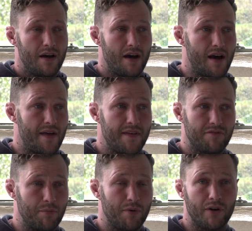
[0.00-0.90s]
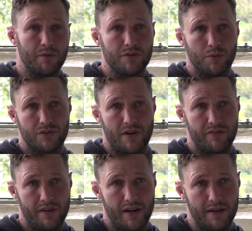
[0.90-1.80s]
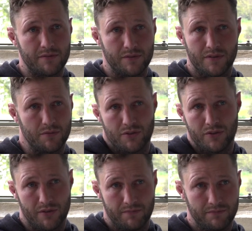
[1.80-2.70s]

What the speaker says: and then from Nottingham to Worcester after that, it was good.